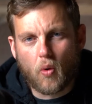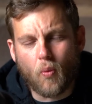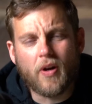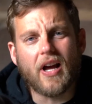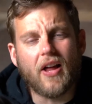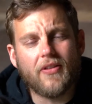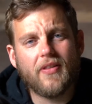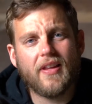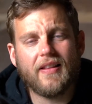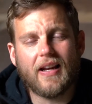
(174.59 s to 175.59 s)
One other
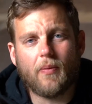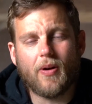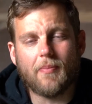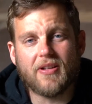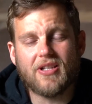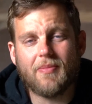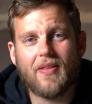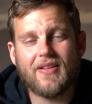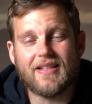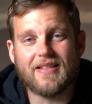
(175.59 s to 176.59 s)
thing that I want to mention about
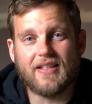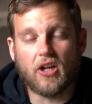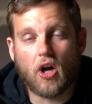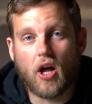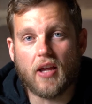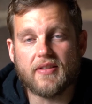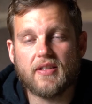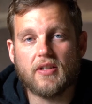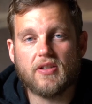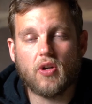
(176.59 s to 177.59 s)
this is the
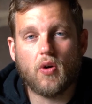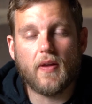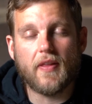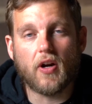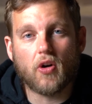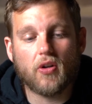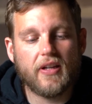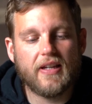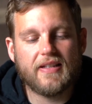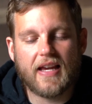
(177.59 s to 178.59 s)
cost. So in the
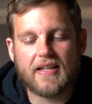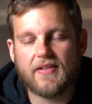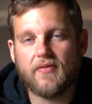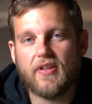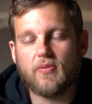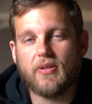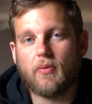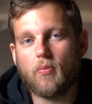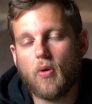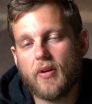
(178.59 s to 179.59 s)
early test of this, when they
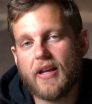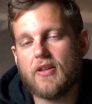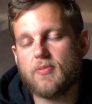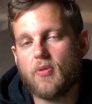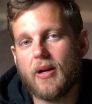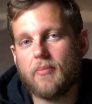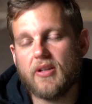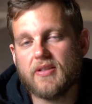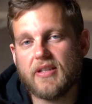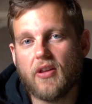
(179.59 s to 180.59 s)
were rolling out this program
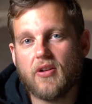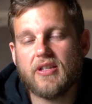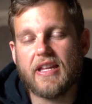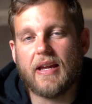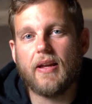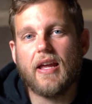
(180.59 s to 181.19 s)
to sellers, they